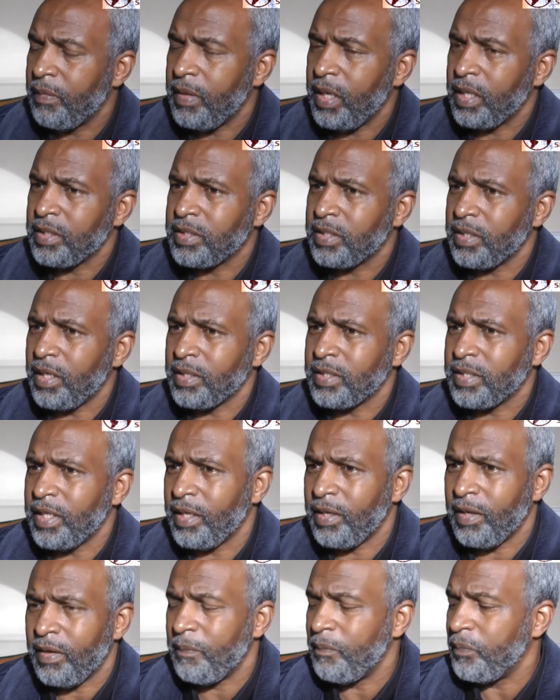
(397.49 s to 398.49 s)
I
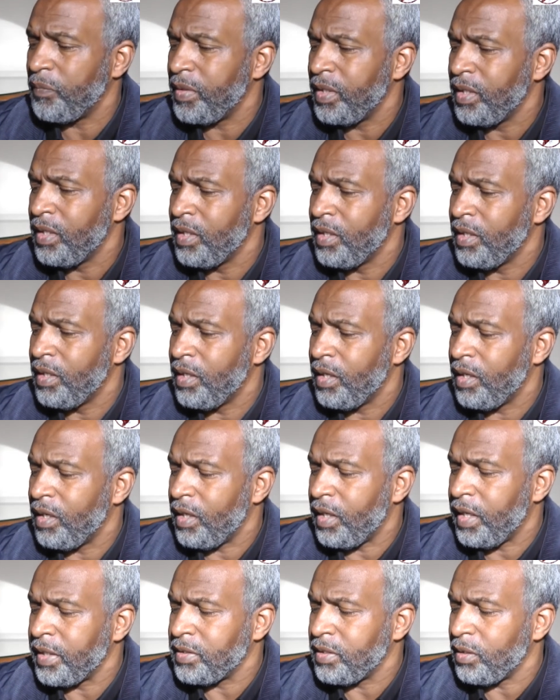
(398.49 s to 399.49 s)
say that,
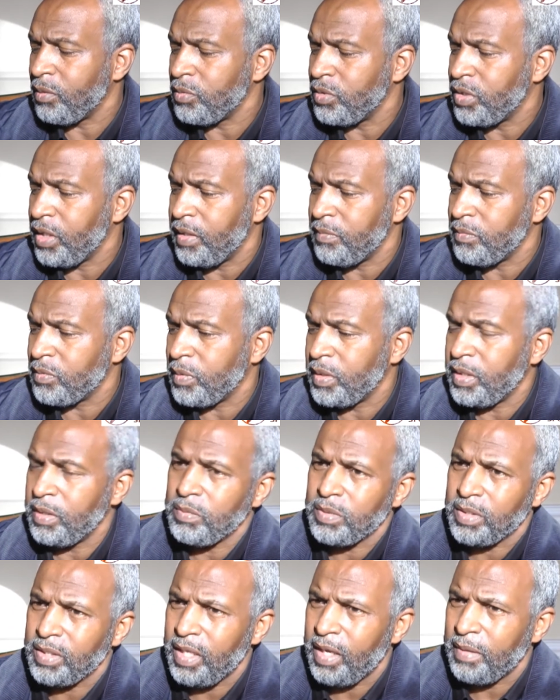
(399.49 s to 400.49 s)
I told James when he
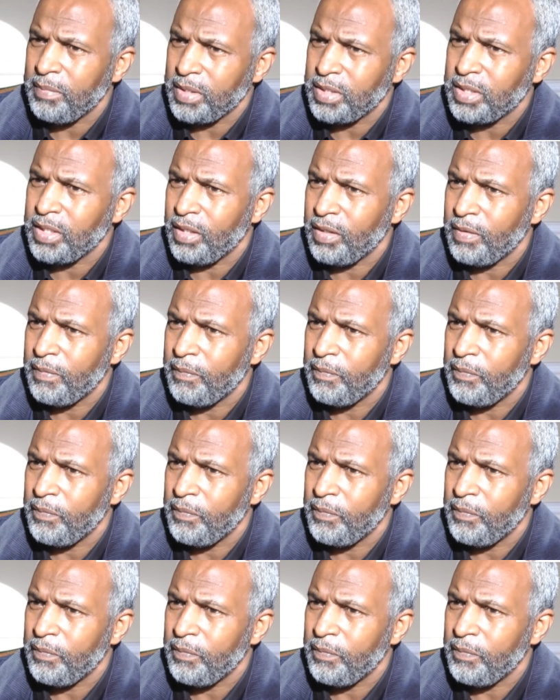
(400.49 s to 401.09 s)
was an amateur,